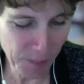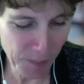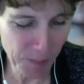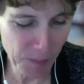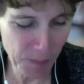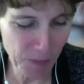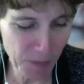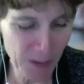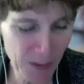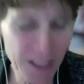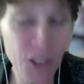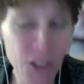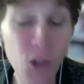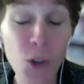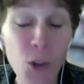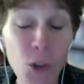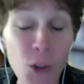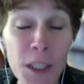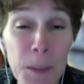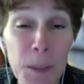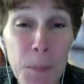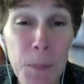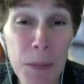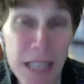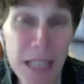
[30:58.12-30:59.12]
This
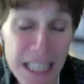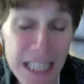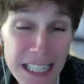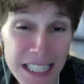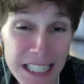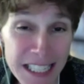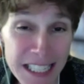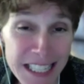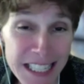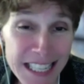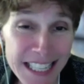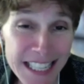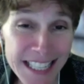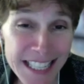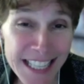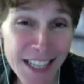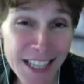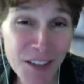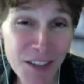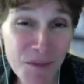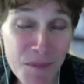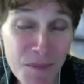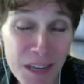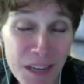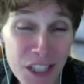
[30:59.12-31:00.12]
early piece that
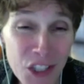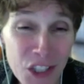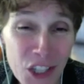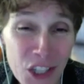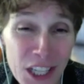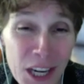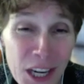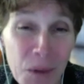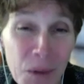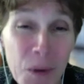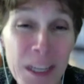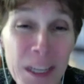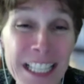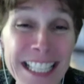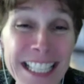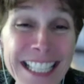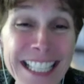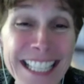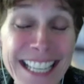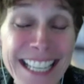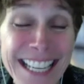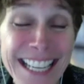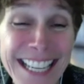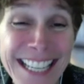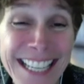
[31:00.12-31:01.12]
you mentioned, I want to
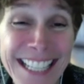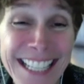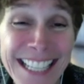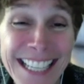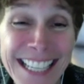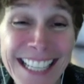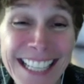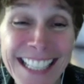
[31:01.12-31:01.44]
see it.